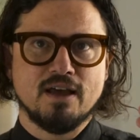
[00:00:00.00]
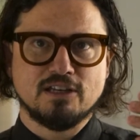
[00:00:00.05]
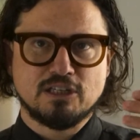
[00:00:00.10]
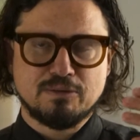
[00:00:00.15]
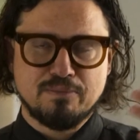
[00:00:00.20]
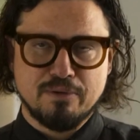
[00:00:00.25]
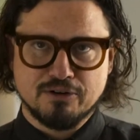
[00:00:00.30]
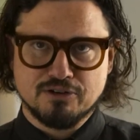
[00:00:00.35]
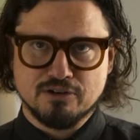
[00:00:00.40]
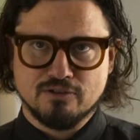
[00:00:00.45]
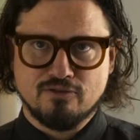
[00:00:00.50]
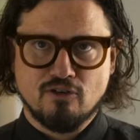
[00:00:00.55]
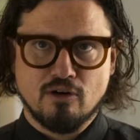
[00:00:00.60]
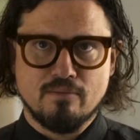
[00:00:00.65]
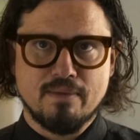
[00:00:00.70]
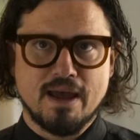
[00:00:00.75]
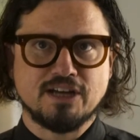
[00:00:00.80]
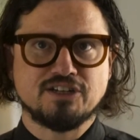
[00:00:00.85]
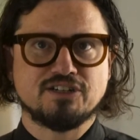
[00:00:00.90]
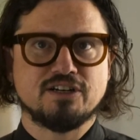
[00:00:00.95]
spiritual
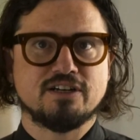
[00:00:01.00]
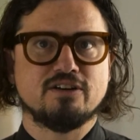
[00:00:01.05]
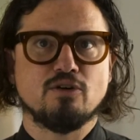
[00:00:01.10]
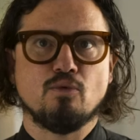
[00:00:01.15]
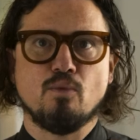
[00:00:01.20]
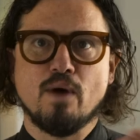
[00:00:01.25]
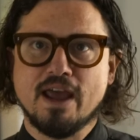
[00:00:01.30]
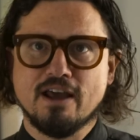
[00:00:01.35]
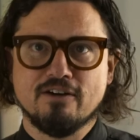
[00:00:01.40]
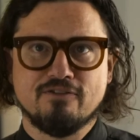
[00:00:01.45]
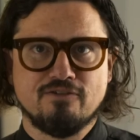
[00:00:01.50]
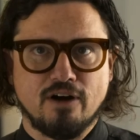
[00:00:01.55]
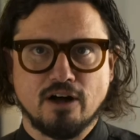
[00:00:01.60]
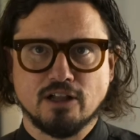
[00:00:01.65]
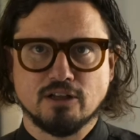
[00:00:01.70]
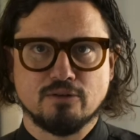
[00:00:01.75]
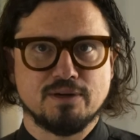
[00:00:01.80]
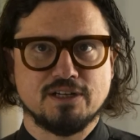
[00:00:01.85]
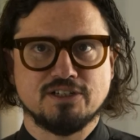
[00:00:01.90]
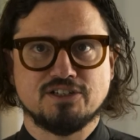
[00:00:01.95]
formation, in a way of
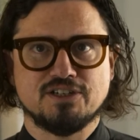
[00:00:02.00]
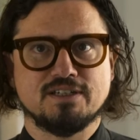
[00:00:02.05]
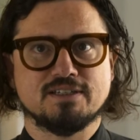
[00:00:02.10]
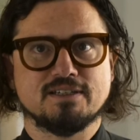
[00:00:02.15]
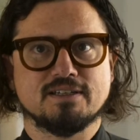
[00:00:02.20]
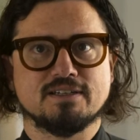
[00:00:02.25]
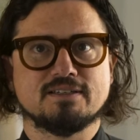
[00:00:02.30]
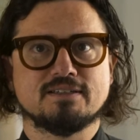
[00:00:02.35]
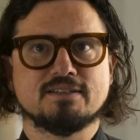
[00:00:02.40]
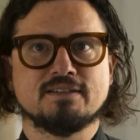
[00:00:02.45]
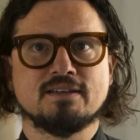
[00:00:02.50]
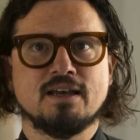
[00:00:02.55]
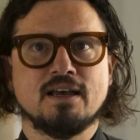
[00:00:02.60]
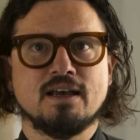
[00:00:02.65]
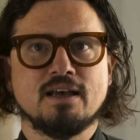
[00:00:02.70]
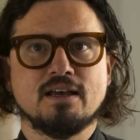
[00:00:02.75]
following Jesus.